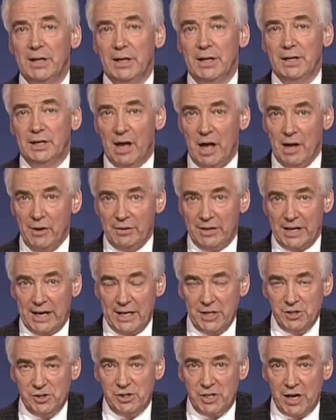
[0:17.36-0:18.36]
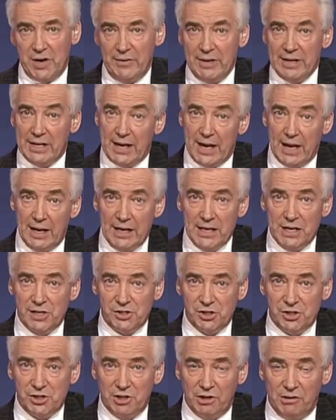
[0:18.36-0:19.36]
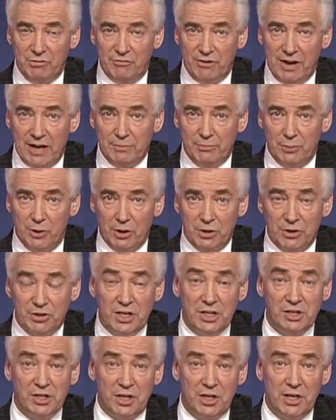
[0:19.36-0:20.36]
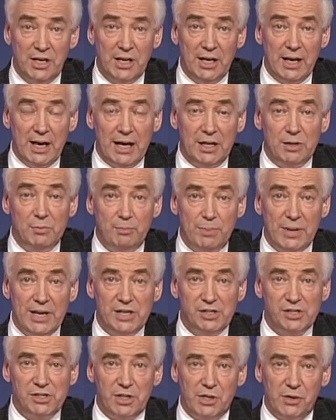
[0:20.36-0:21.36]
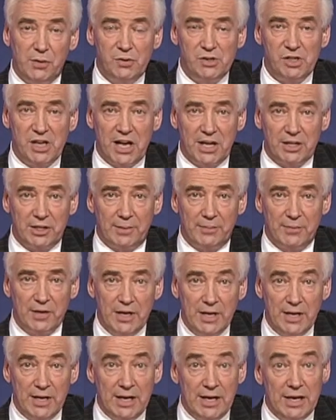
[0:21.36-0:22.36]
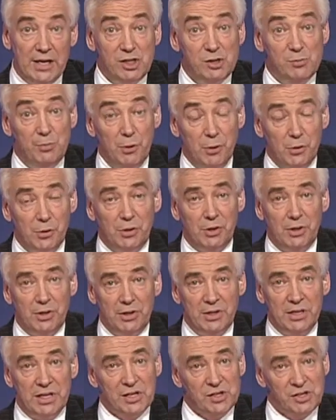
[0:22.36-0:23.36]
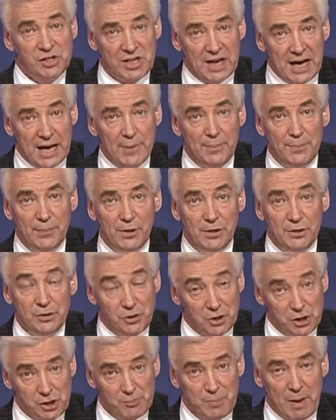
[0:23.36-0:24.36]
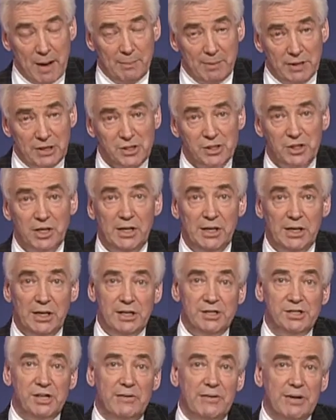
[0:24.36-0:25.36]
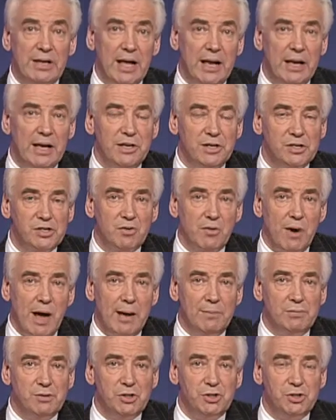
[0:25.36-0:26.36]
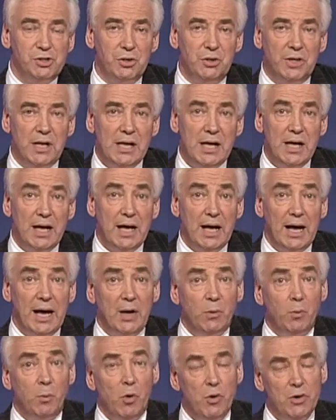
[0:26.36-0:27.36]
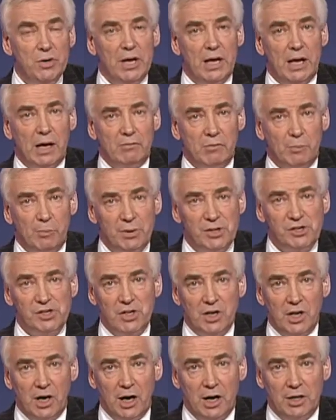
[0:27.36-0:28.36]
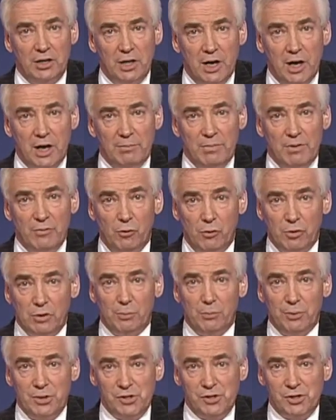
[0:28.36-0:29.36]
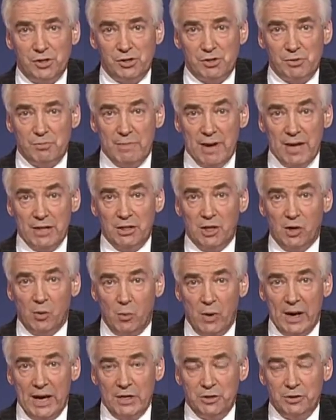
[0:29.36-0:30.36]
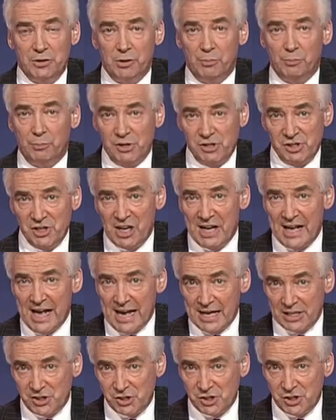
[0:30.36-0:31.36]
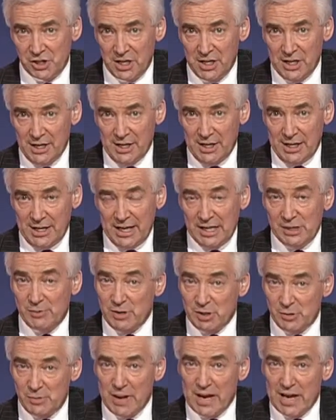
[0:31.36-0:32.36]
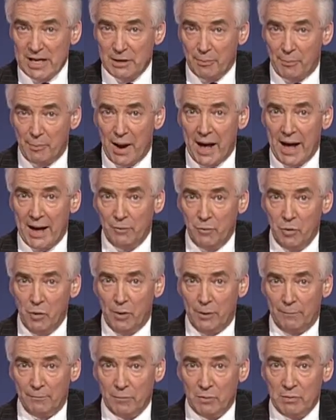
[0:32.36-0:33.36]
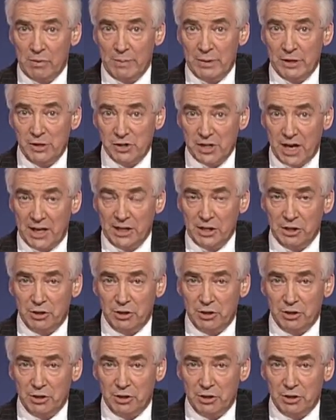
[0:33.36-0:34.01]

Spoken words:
Nowadays, Gerry Kelly is a Sinn Féin politician and peace negotiator. In his book, The Escape, just published, Gerry Kelly describes the shooting and wounding of a prison guard before the prisoners made their way to the prison gates. He's been speaking to Brian Rowan. We'll be chatting